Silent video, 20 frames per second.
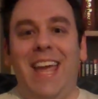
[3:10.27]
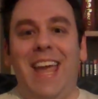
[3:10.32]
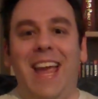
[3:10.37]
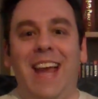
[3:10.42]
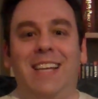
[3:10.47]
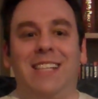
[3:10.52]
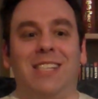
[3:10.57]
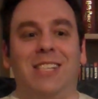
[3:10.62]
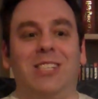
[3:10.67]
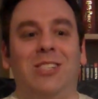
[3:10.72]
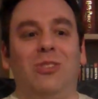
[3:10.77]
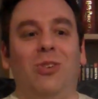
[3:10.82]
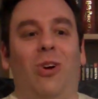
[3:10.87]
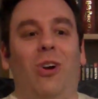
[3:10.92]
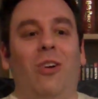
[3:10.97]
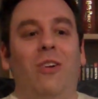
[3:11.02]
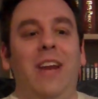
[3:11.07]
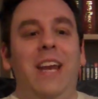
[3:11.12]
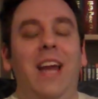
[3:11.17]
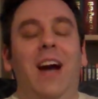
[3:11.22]
It's the
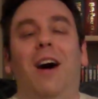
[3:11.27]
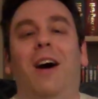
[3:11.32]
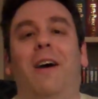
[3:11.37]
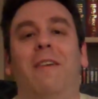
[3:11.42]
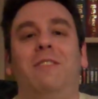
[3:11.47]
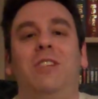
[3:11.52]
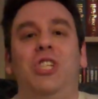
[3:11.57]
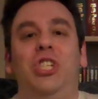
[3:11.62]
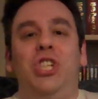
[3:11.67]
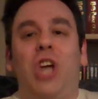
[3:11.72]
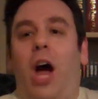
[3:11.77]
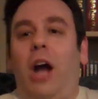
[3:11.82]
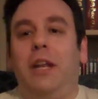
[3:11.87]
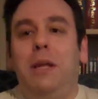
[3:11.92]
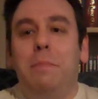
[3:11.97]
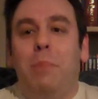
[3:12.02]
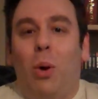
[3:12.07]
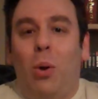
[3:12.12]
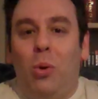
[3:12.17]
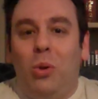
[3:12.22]
story of
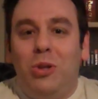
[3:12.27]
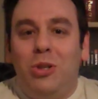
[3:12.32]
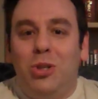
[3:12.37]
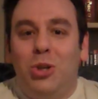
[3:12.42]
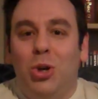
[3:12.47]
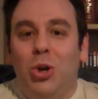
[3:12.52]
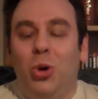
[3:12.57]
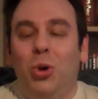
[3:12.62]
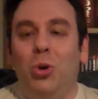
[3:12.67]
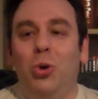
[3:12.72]
Johnny Bolt,